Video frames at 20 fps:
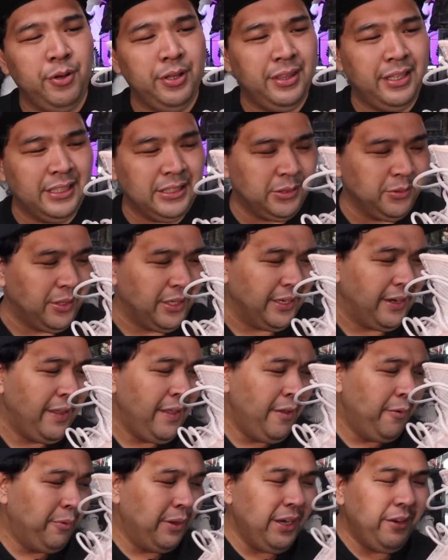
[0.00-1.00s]
with this one.
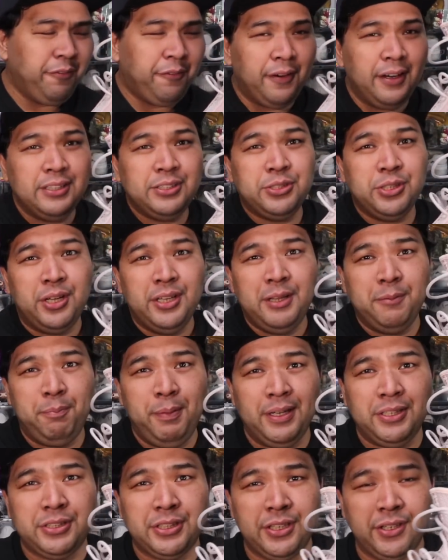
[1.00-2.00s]
When I first saw the
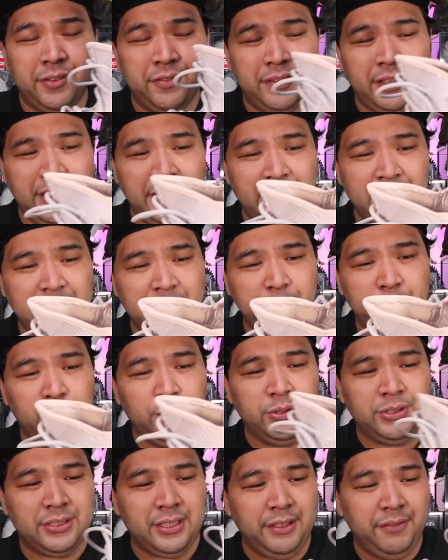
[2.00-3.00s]
picture of the Yeezy
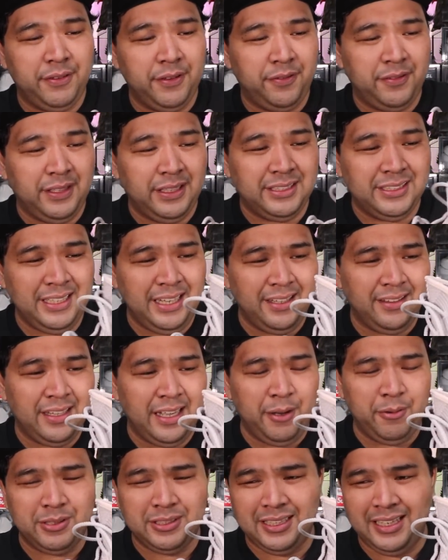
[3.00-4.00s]
Boost three fifty Synth,
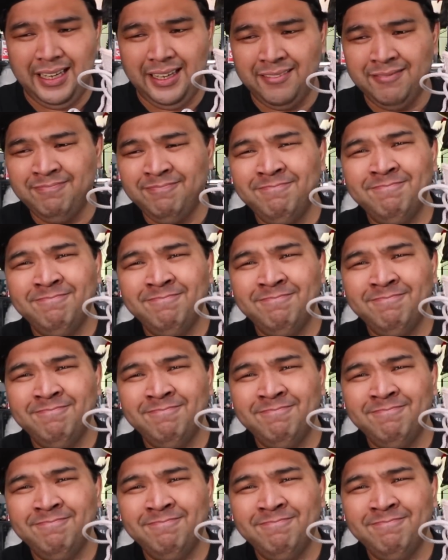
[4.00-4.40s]
I was like,